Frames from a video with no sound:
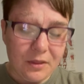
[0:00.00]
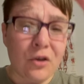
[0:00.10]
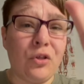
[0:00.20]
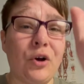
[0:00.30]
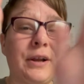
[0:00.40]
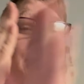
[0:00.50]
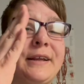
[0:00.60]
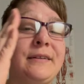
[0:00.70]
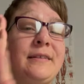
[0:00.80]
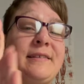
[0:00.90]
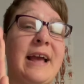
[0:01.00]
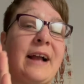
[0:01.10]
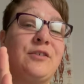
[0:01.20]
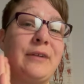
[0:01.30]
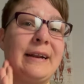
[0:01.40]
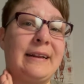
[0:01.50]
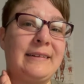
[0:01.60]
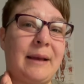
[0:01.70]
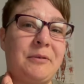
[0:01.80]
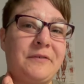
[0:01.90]
located stacked right on
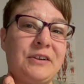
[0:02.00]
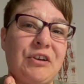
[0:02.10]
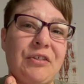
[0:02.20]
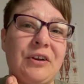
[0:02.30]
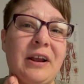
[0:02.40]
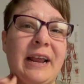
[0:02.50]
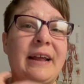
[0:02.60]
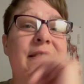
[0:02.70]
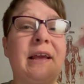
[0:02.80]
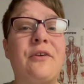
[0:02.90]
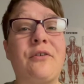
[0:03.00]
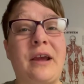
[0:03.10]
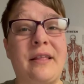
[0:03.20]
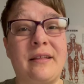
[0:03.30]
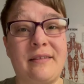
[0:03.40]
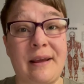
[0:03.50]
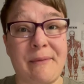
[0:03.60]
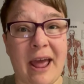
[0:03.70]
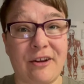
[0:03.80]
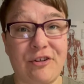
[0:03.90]
top of each other, and they create the same
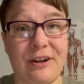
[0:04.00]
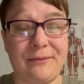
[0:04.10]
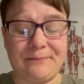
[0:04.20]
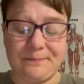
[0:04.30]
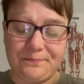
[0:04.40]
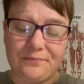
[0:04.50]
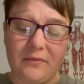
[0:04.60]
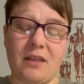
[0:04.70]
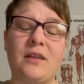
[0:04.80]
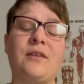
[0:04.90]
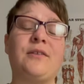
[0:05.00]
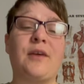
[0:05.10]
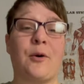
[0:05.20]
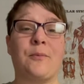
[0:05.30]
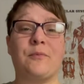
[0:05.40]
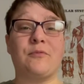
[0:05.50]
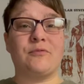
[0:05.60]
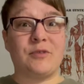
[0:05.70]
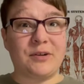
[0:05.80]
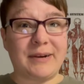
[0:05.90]
action. So,
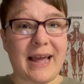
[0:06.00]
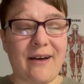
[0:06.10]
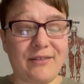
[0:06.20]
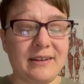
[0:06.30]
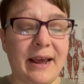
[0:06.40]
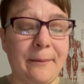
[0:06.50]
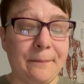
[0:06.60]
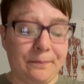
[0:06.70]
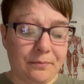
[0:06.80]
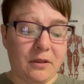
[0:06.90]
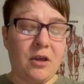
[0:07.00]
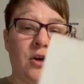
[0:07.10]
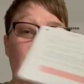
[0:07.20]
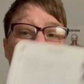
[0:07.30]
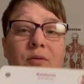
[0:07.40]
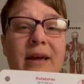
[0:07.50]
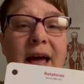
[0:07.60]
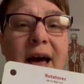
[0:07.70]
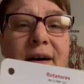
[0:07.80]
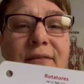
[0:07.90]
what do we have today? We
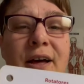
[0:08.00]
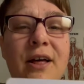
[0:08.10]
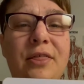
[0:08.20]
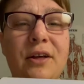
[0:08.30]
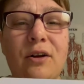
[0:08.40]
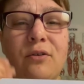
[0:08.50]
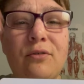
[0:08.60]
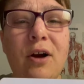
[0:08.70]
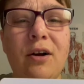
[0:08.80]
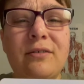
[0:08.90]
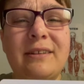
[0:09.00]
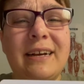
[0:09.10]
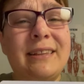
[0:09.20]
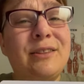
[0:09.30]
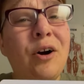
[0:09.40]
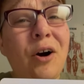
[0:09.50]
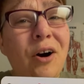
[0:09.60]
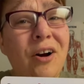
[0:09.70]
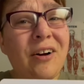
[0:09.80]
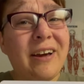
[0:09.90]
have the
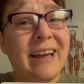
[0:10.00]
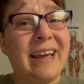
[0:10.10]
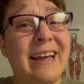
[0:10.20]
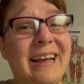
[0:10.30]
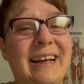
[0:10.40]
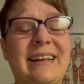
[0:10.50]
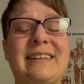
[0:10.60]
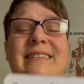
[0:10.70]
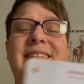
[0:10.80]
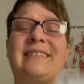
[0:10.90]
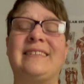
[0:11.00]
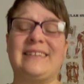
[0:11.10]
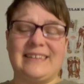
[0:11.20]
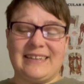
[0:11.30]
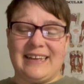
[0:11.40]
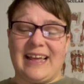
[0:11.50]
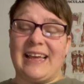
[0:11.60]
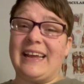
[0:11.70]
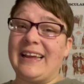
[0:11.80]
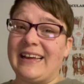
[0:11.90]
Rotatores
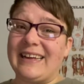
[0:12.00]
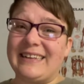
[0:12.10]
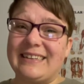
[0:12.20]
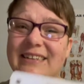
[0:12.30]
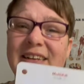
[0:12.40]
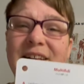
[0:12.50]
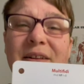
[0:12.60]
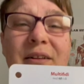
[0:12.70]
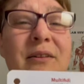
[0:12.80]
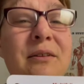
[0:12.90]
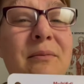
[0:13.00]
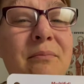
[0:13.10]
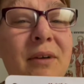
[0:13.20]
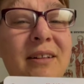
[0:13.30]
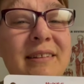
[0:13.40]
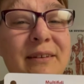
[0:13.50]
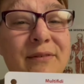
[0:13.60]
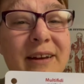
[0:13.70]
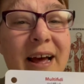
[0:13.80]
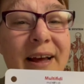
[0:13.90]
and
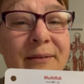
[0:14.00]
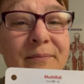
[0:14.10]
Multifidi.